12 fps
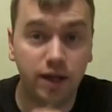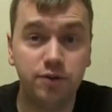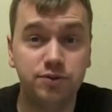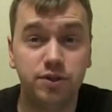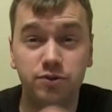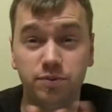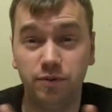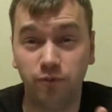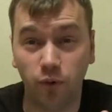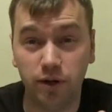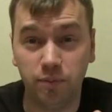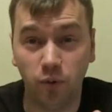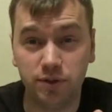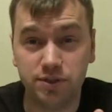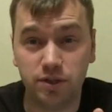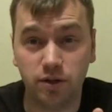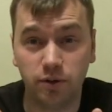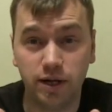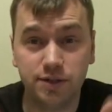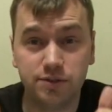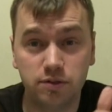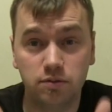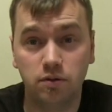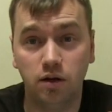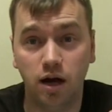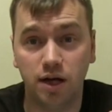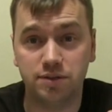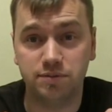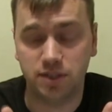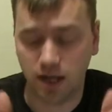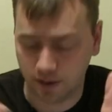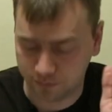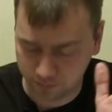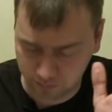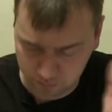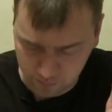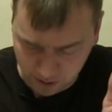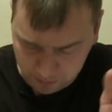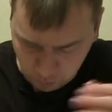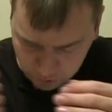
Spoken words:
rhinos, they used to be 40 points in the codex. Awesome stuff. 5